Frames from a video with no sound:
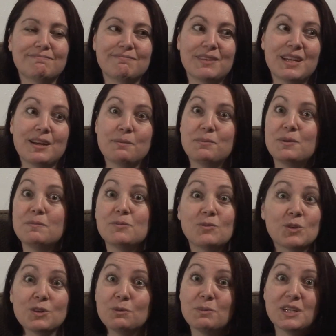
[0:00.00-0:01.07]
May not be
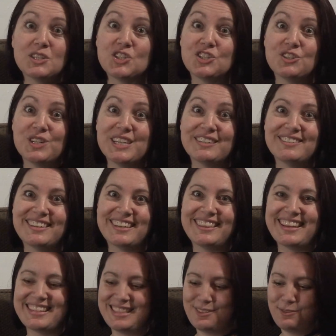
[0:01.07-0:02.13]
worth much to you, and
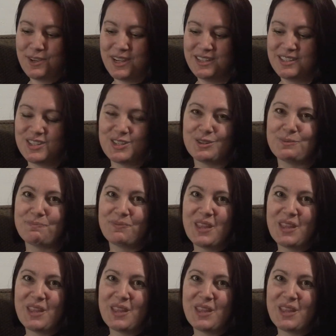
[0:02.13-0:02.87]
that's fine too.